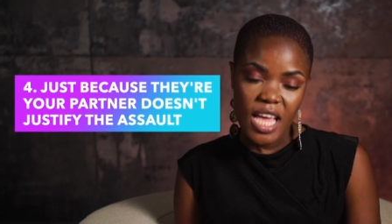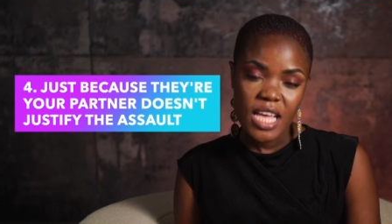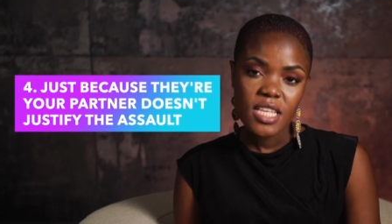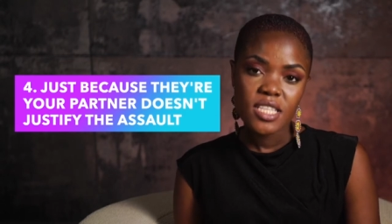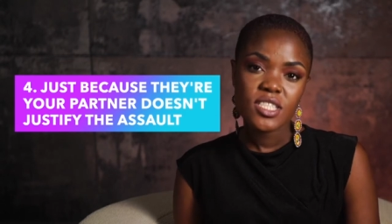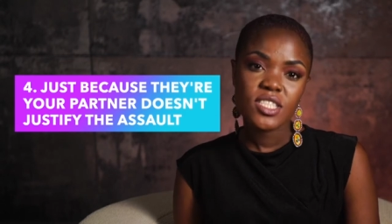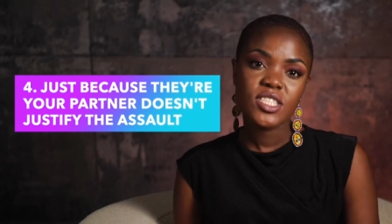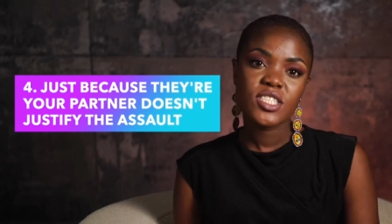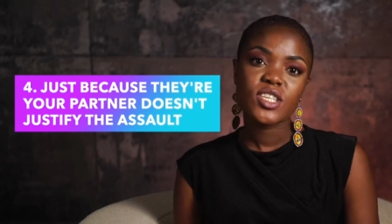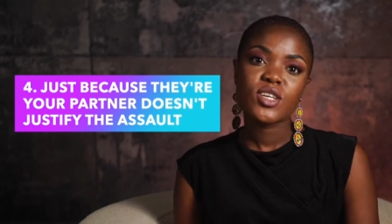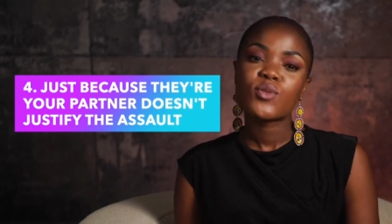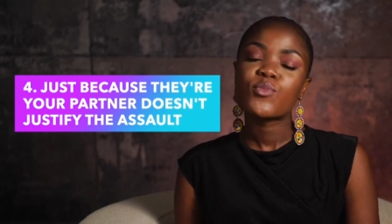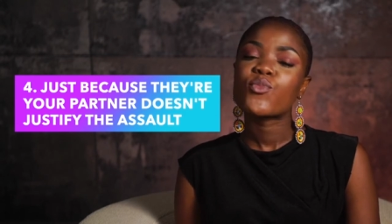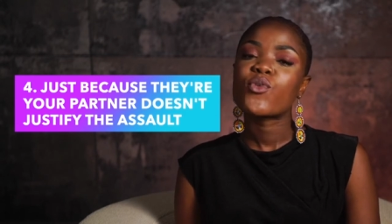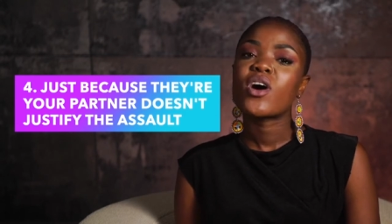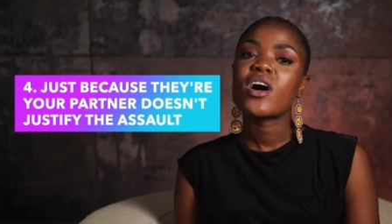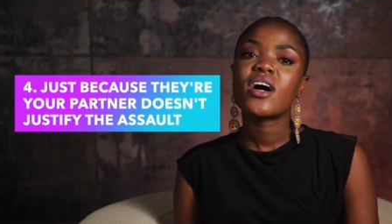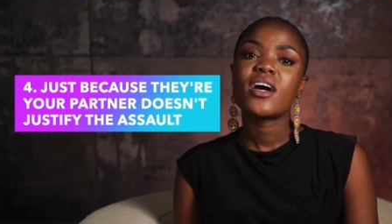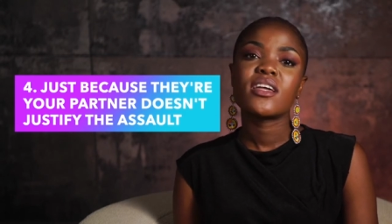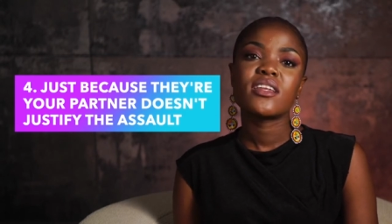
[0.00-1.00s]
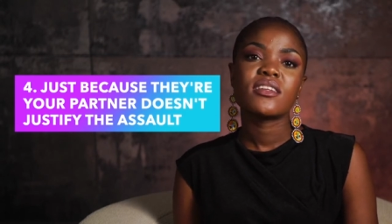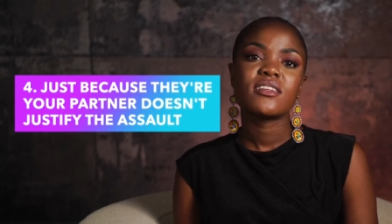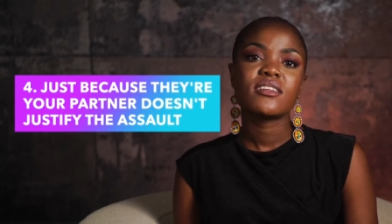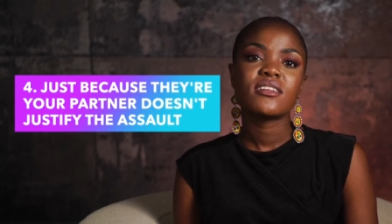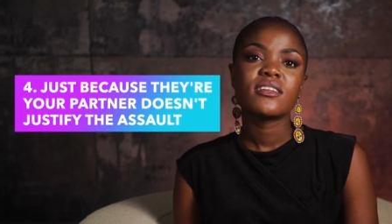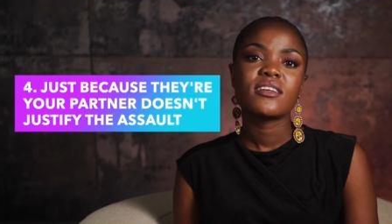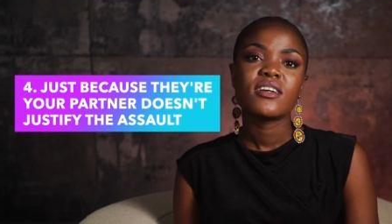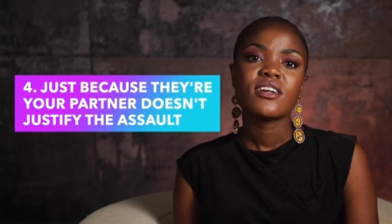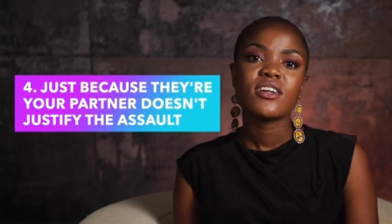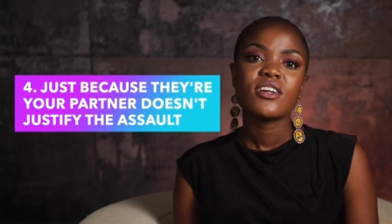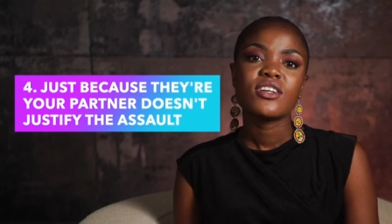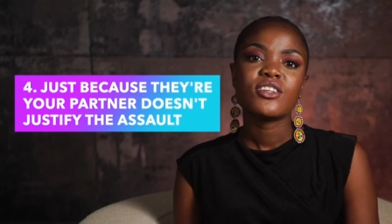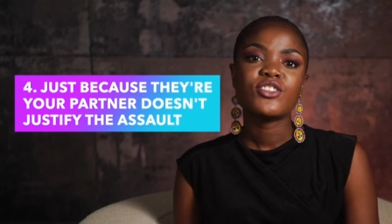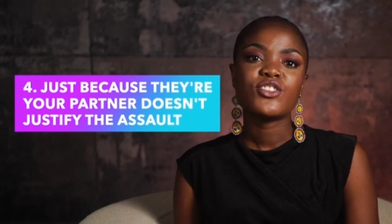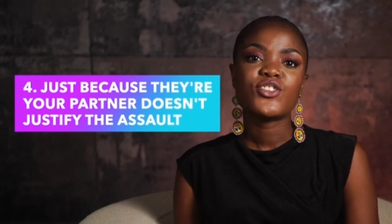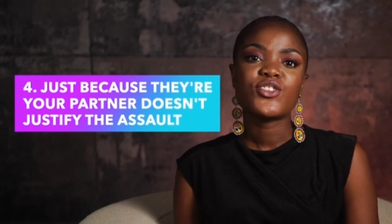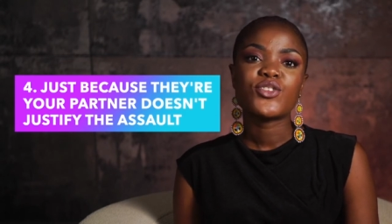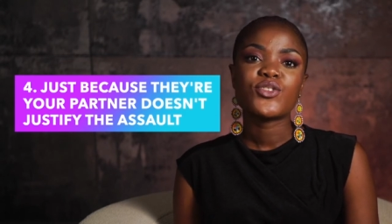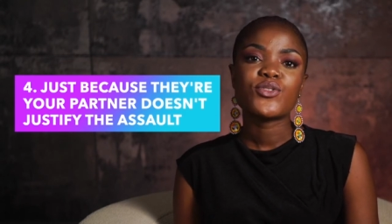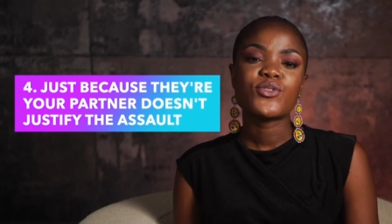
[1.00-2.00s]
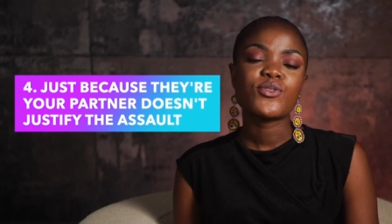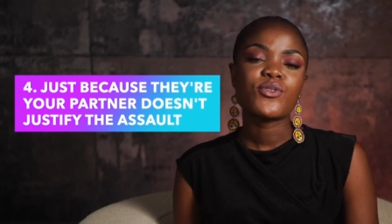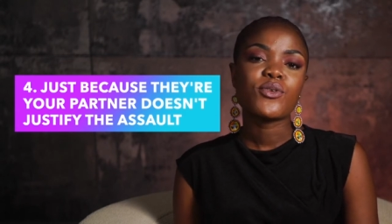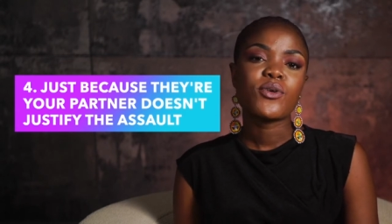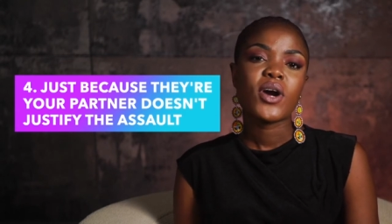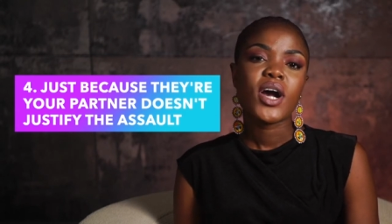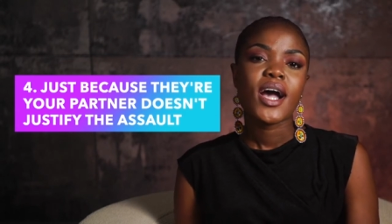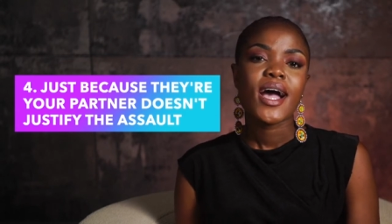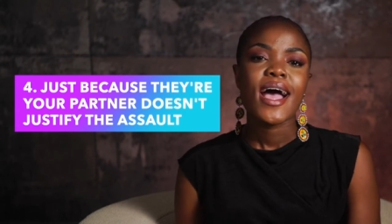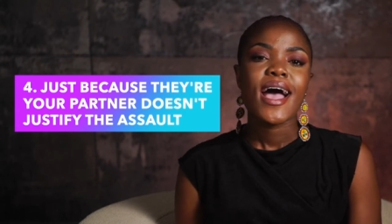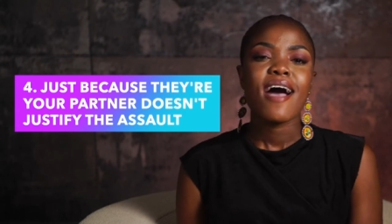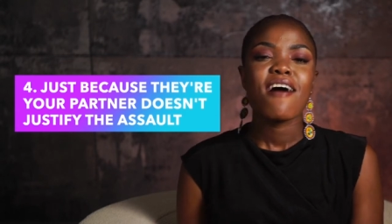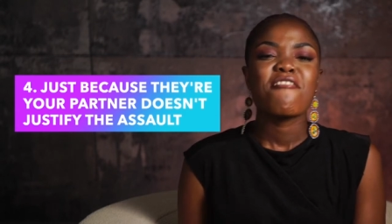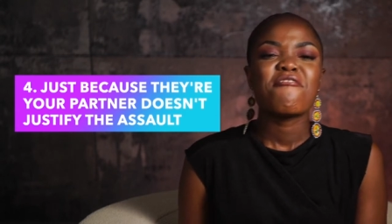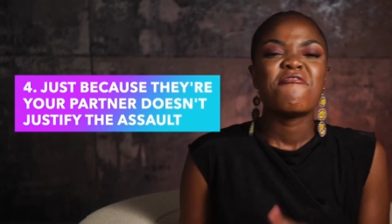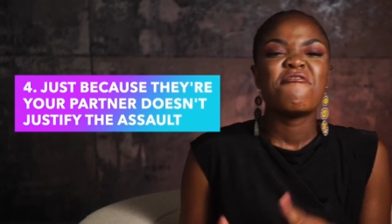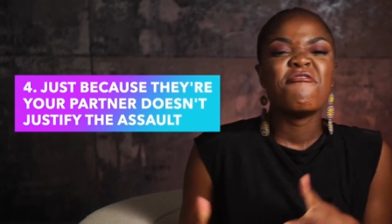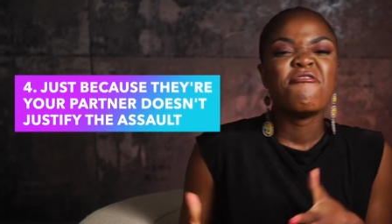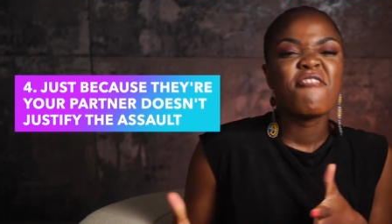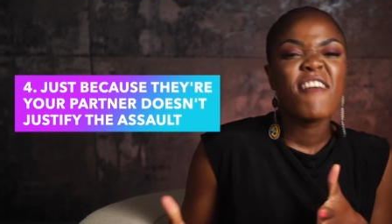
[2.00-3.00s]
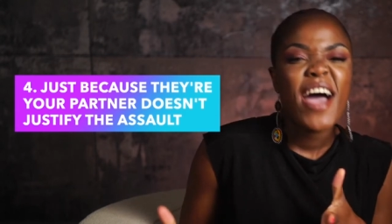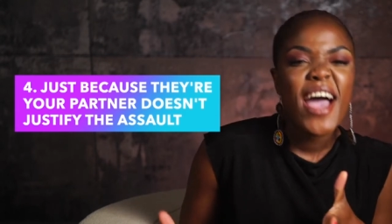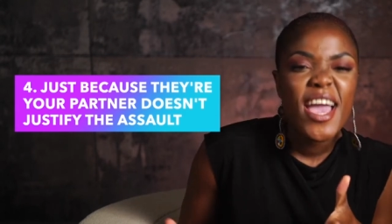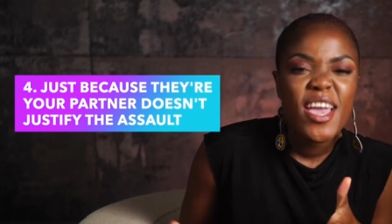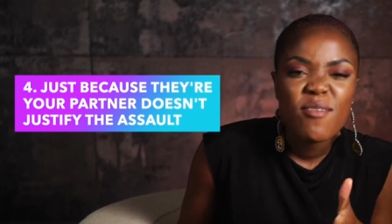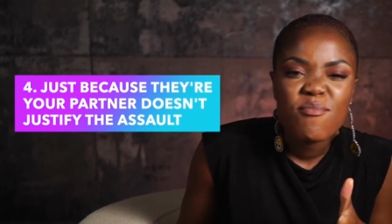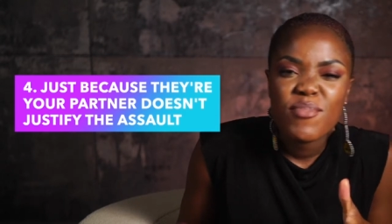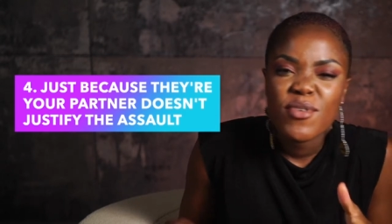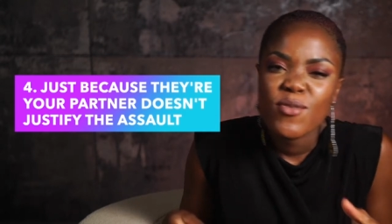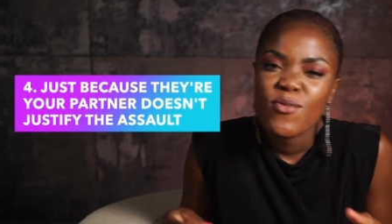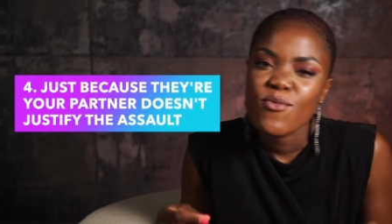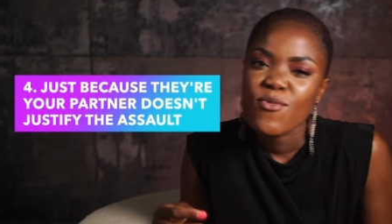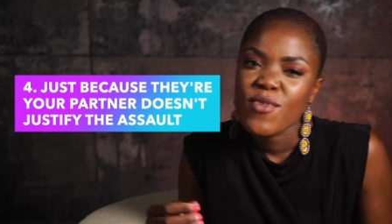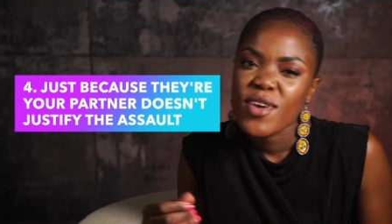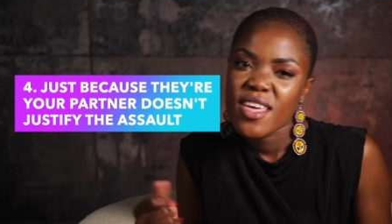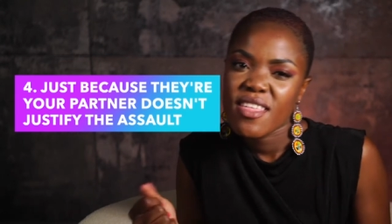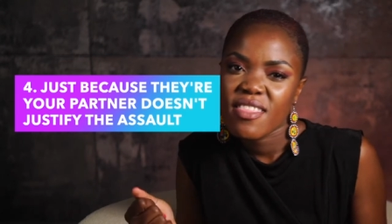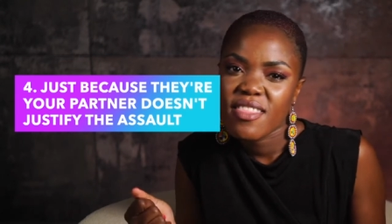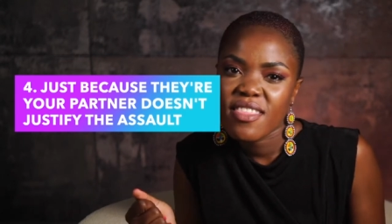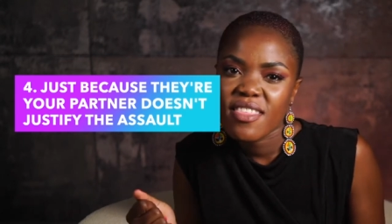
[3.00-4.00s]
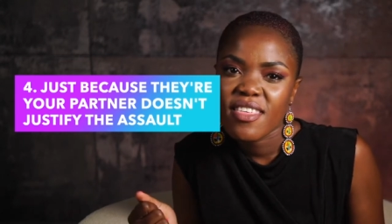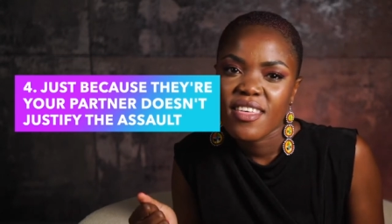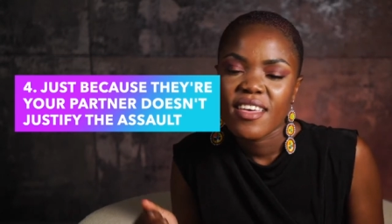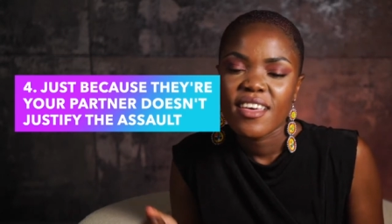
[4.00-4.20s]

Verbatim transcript: someone you are vibing with,